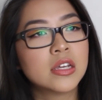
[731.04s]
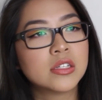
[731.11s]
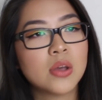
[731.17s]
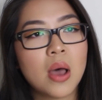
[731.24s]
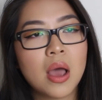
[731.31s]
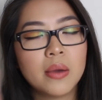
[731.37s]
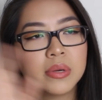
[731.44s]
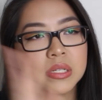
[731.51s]

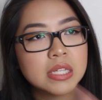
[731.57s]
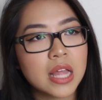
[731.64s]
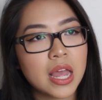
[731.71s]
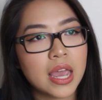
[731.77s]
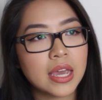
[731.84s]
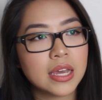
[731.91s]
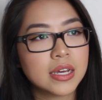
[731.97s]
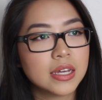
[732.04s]
So I was
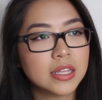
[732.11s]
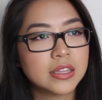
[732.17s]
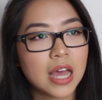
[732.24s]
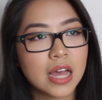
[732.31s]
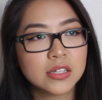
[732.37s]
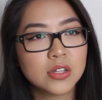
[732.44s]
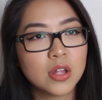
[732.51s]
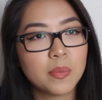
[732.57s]
like,
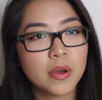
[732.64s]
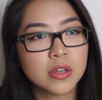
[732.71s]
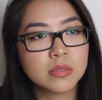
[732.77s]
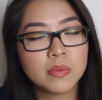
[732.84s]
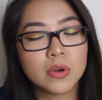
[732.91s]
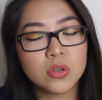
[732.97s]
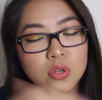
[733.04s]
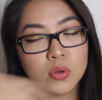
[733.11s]
that's not
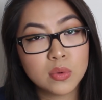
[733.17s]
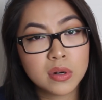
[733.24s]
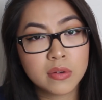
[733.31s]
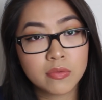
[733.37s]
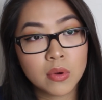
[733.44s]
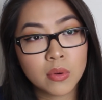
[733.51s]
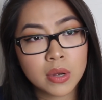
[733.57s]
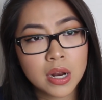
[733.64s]
possible. You would
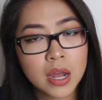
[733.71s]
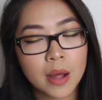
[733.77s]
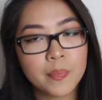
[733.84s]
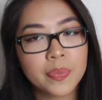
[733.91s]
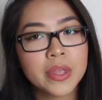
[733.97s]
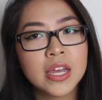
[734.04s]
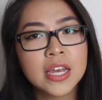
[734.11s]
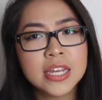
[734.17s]
have woken up.